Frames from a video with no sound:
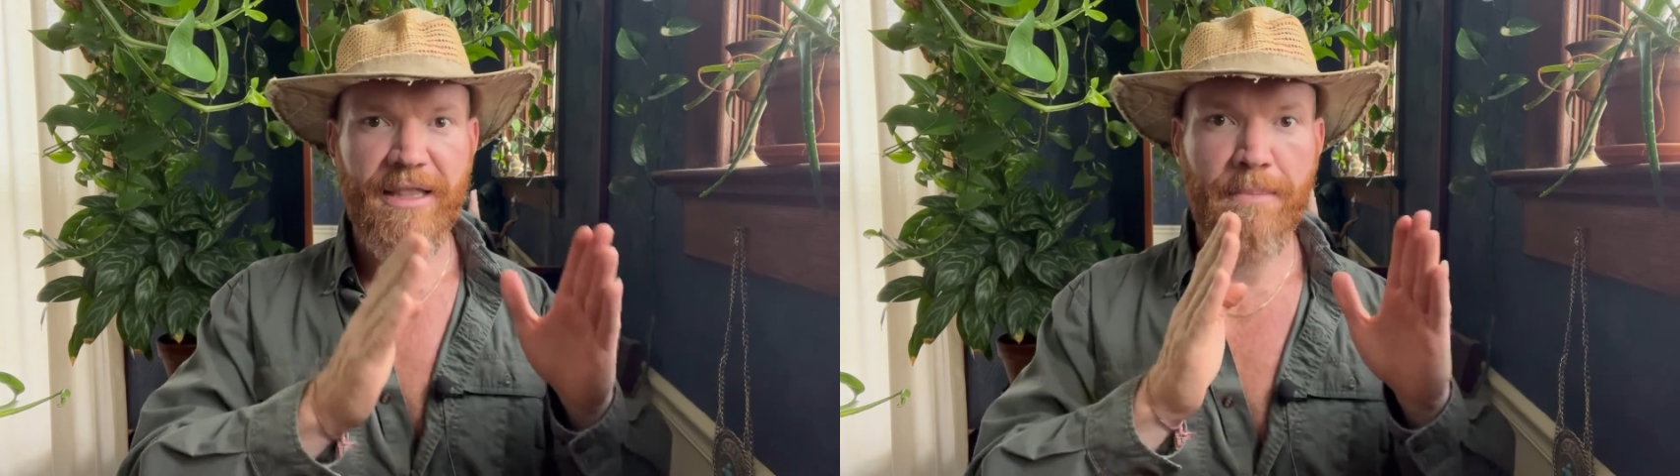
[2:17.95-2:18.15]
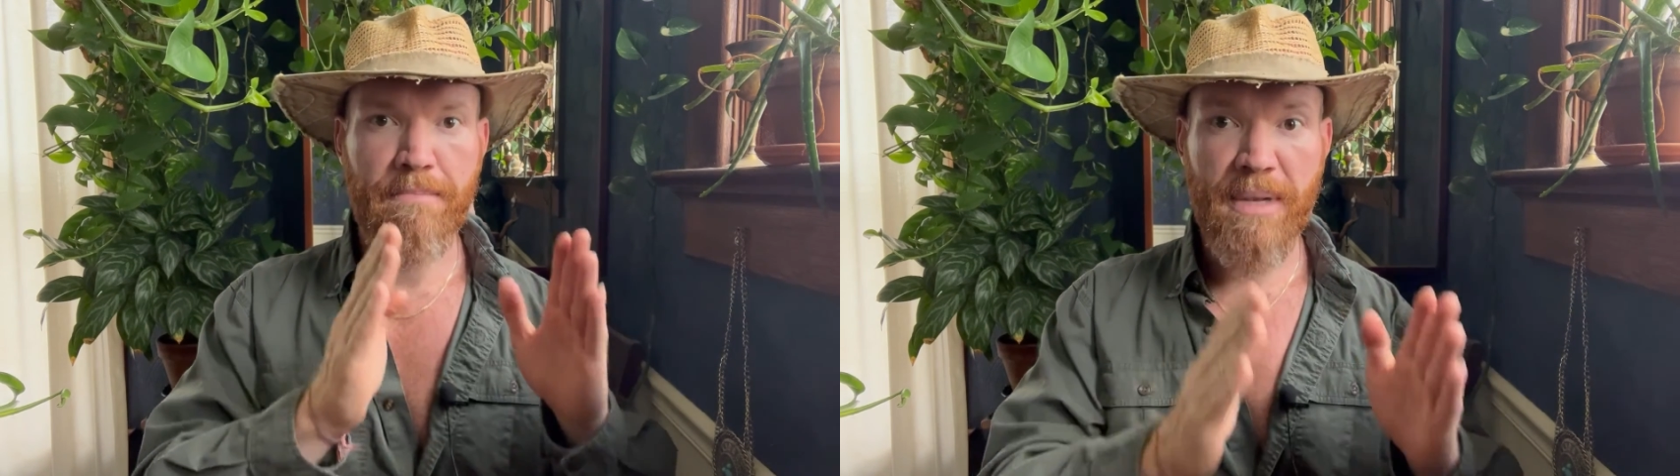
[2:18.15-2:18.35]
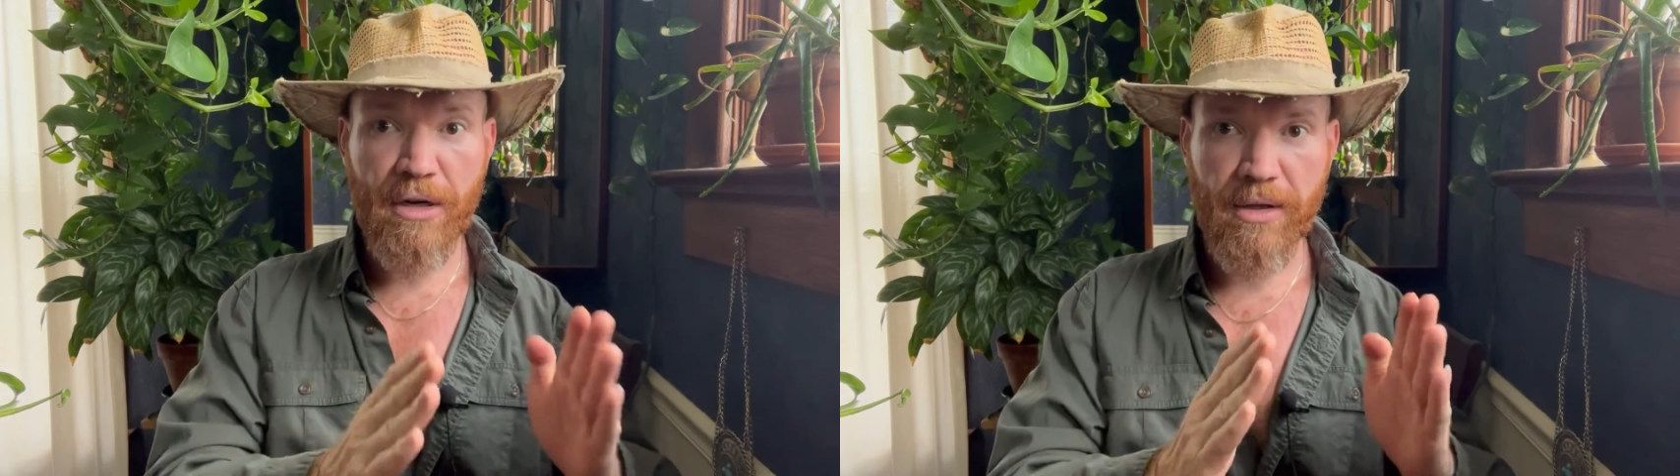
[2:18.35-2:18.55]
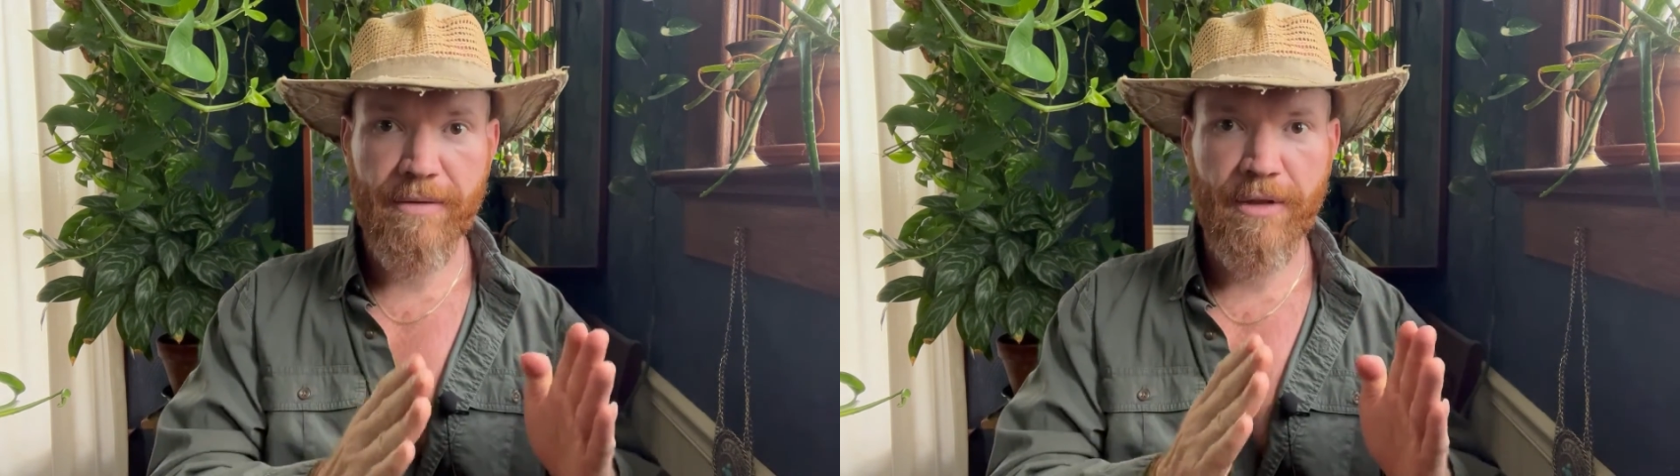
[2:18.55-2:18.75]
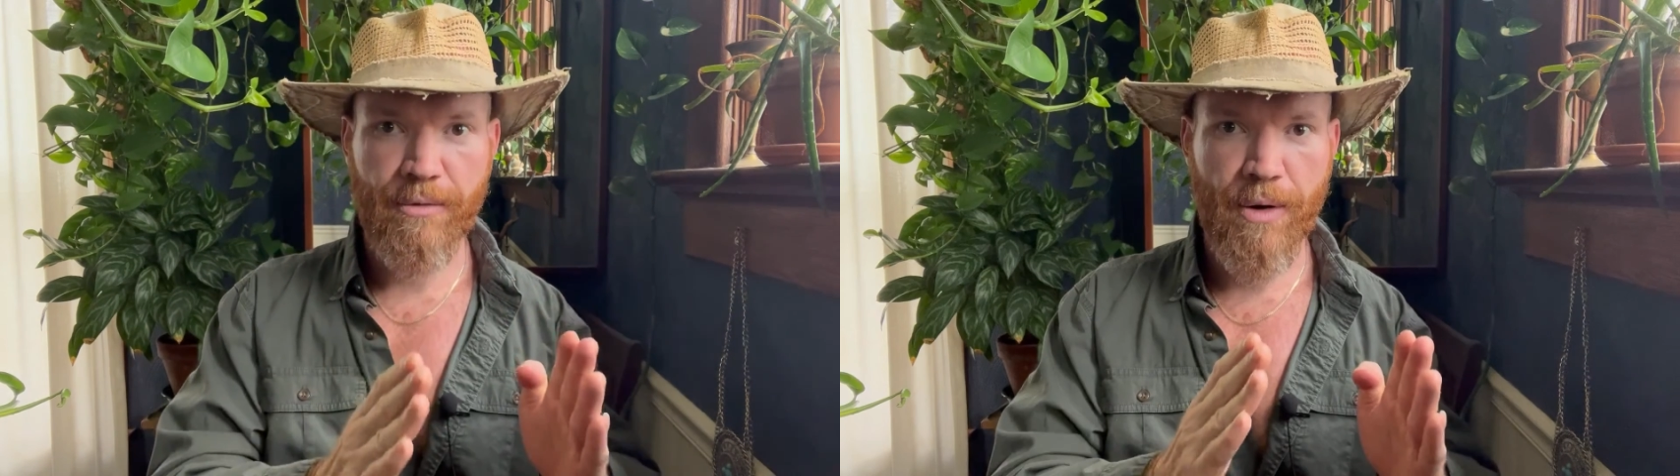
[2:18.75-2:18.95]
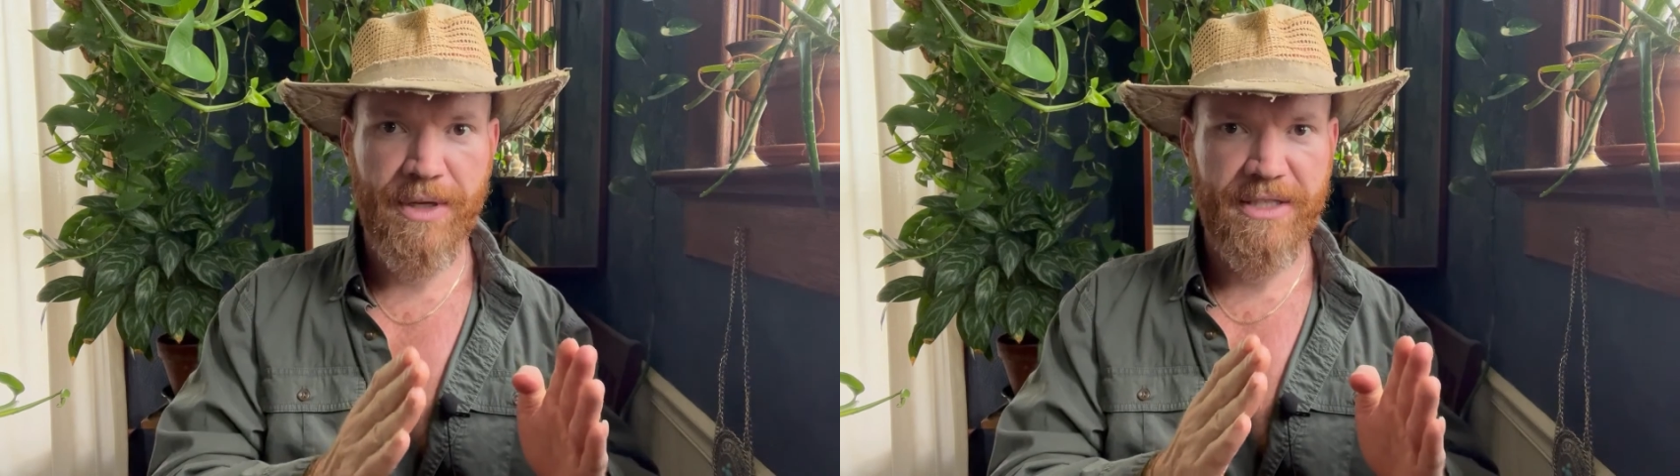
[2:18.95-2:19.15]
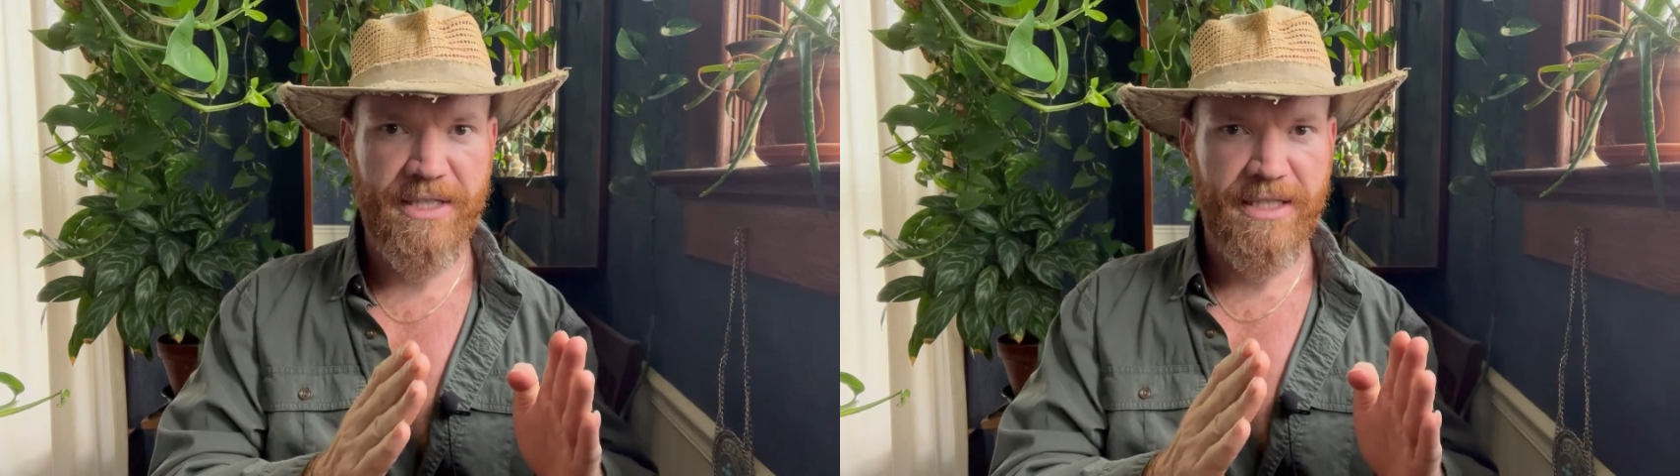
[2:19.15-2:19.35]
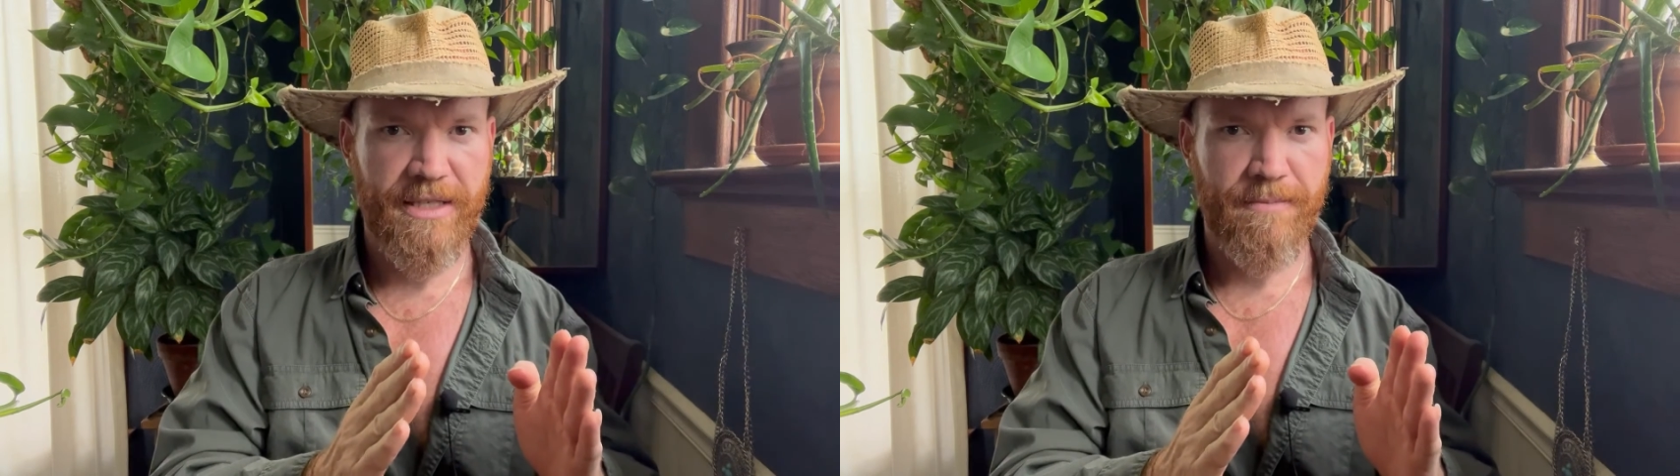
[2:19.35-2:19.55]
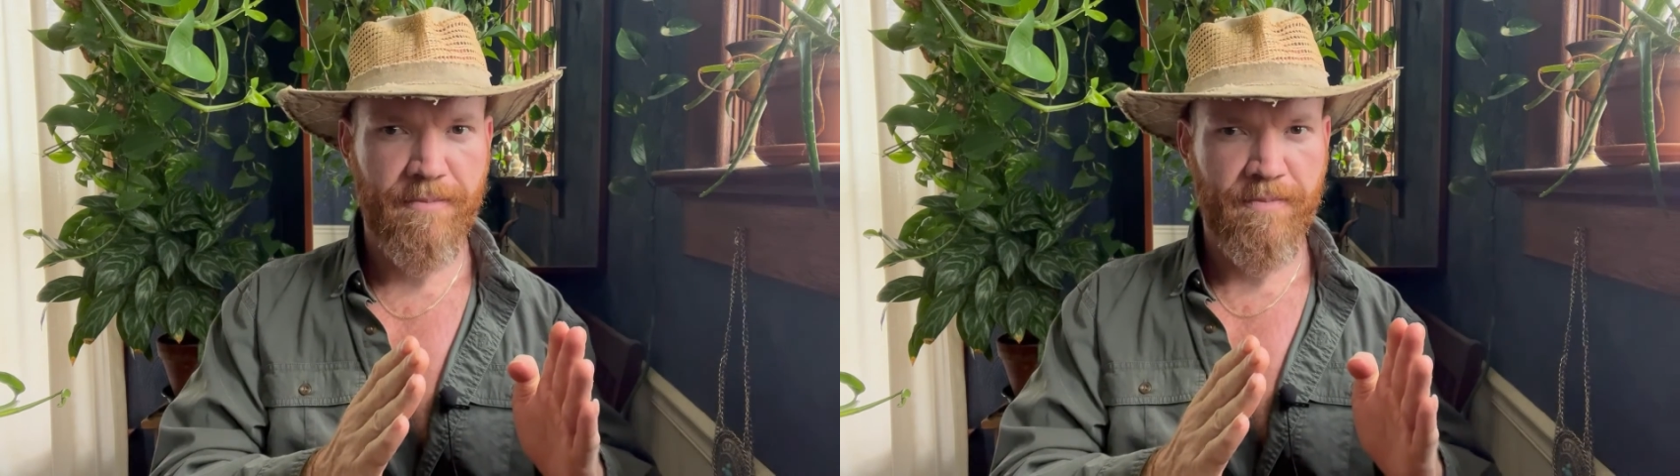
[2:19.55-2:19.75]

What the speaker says: the middle of the growing season.